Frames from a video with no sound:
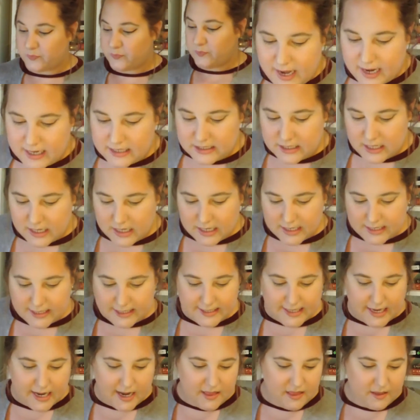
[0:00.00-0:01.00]
The next thing I
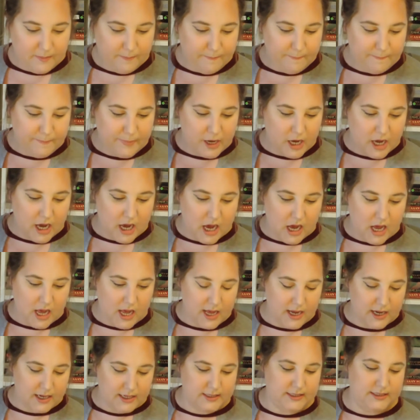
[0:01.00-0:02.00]
see in the
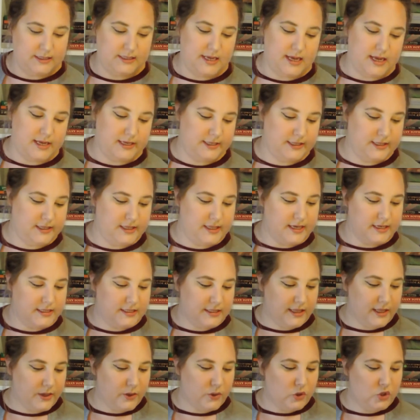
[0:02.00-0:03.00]
box is
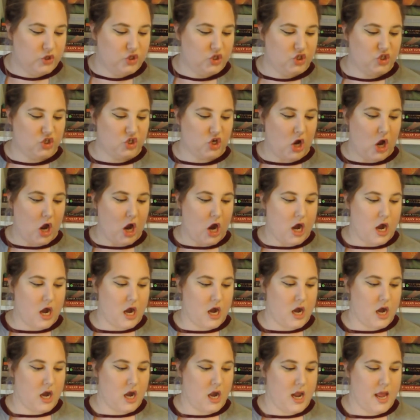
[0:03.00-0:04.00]
this little
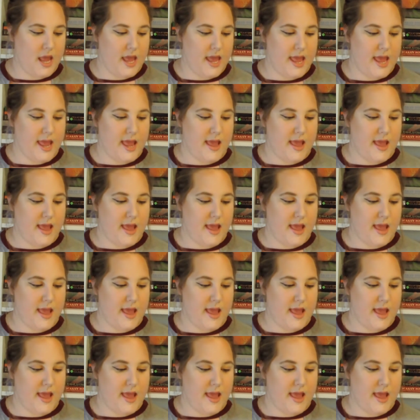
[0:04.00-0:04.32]
jar.